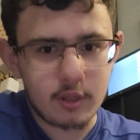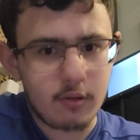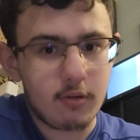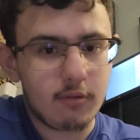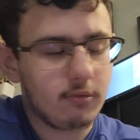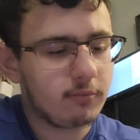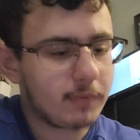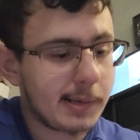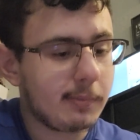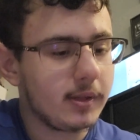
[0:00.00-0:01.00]
you
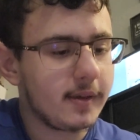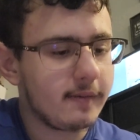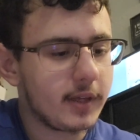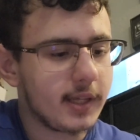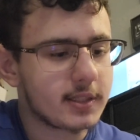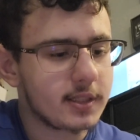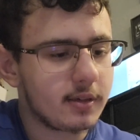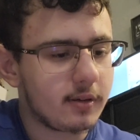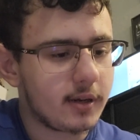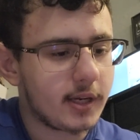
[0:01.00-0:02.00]
probably have guessed
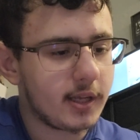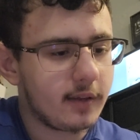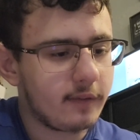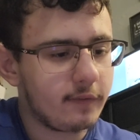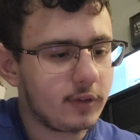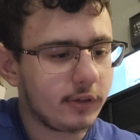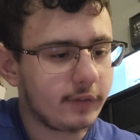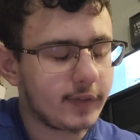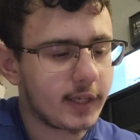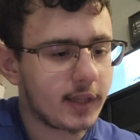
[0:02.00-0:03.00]
it already if you're a
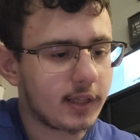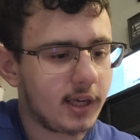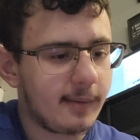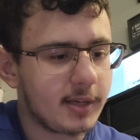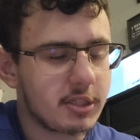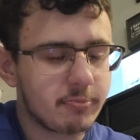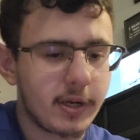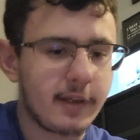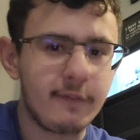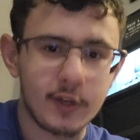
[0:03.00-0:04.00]
fan of the comics,
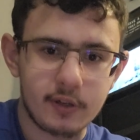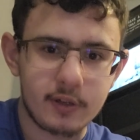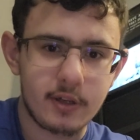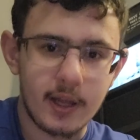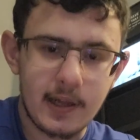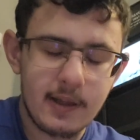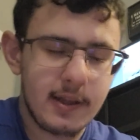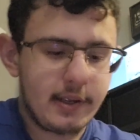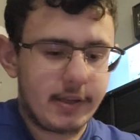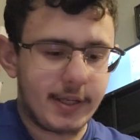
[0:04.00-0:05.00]
but if you're
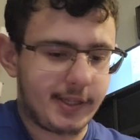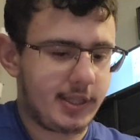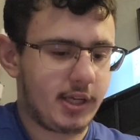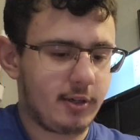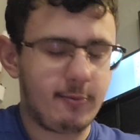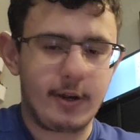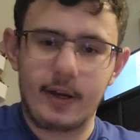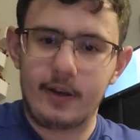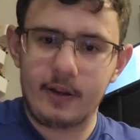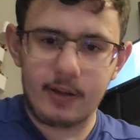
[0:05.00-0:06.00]
a young
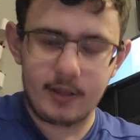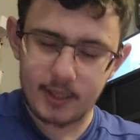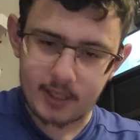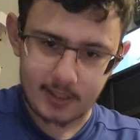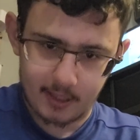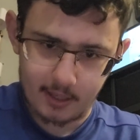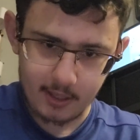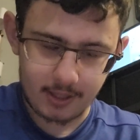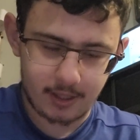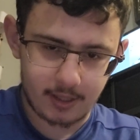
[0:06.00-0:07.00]
one in the
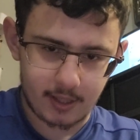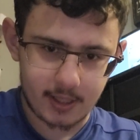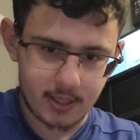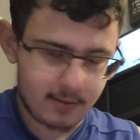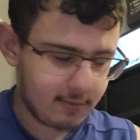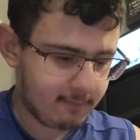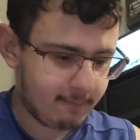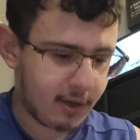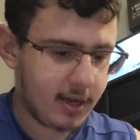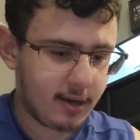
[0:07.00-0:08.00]
audience that
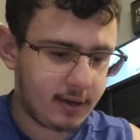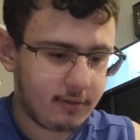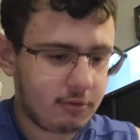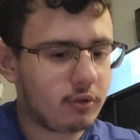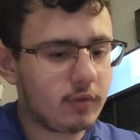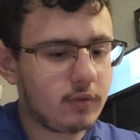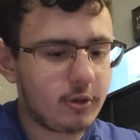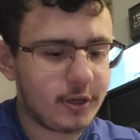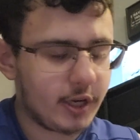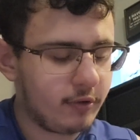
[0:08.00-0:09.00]
may not
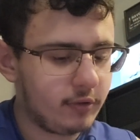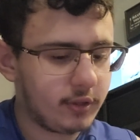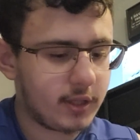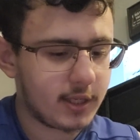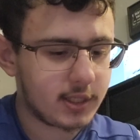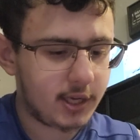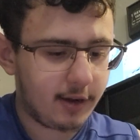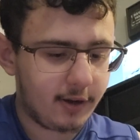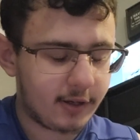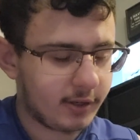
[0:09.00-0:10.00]
know this
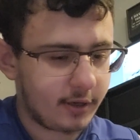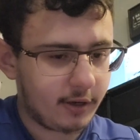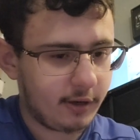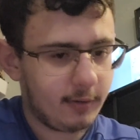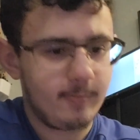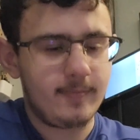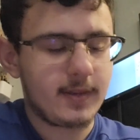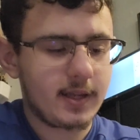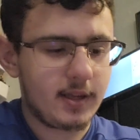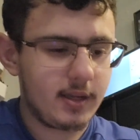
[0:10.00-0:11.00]
character
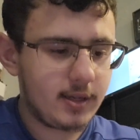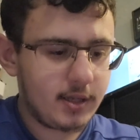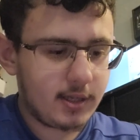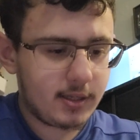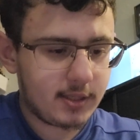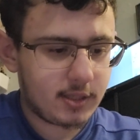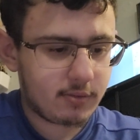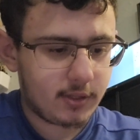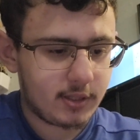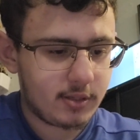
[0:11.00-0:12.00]
as
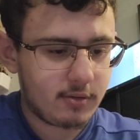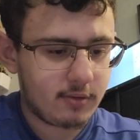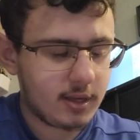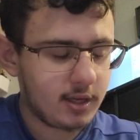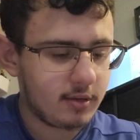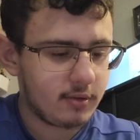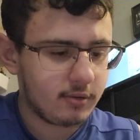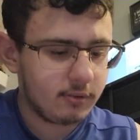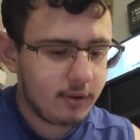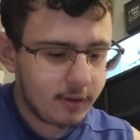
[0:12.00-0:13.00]
well as you think you
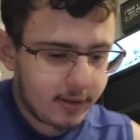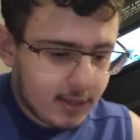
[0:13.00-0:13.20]
do,